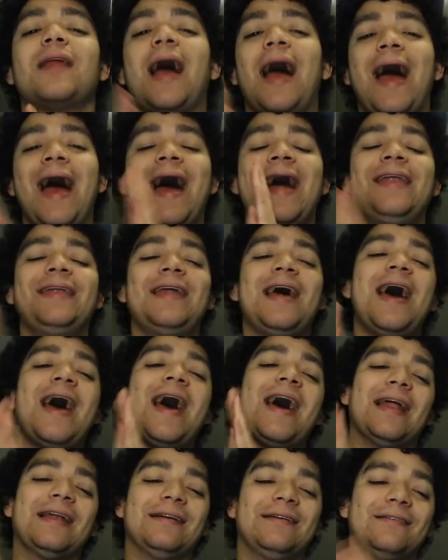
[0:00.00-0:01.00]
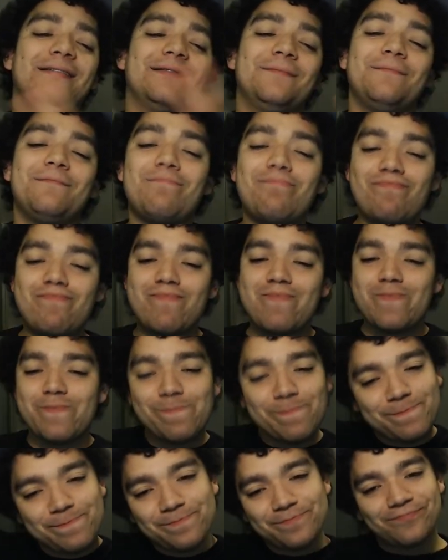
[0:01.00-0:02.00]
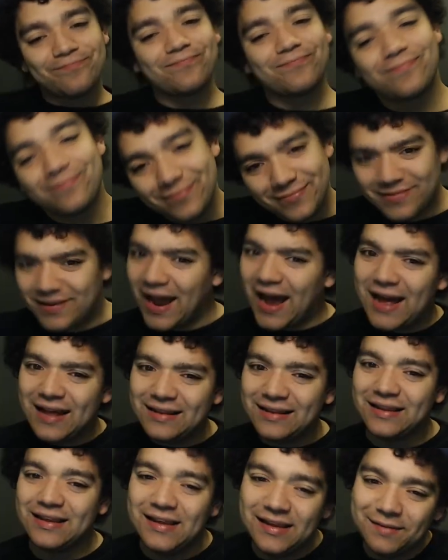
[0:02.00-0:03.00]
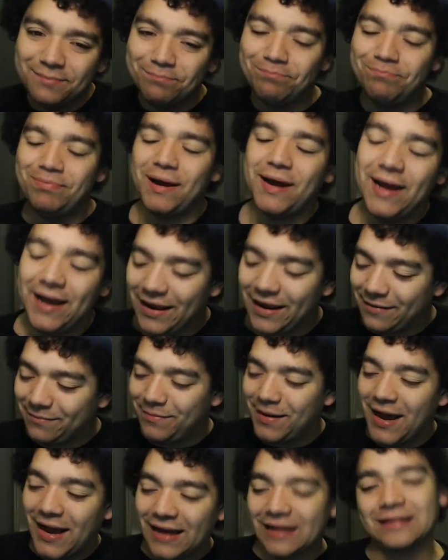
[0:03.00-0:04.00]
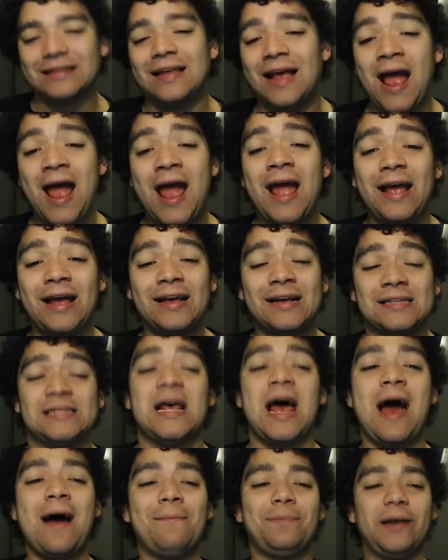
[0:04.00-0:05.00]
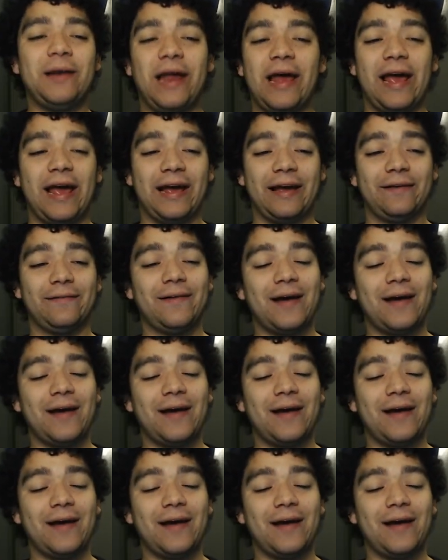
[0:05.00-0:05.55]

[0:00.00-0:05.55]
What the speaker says: And then the big thing is happening.